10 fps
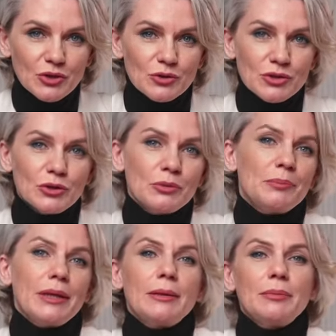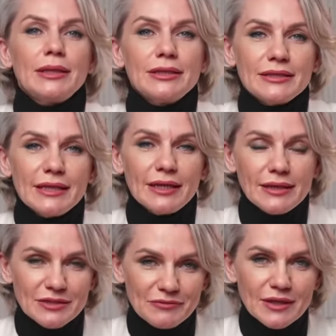aureole pigments that I
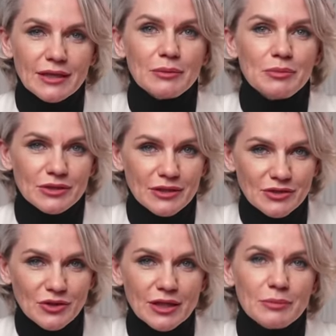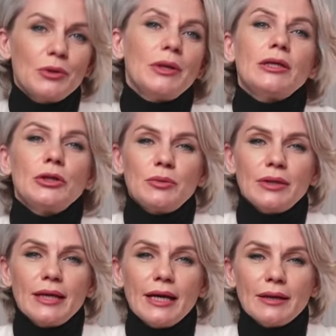developed in collaboration
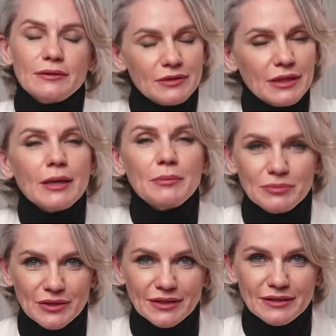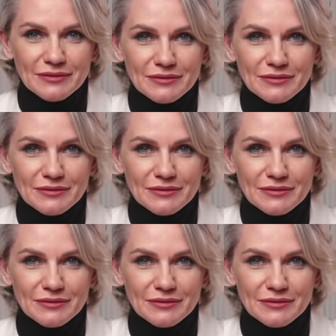with the Hanofi company.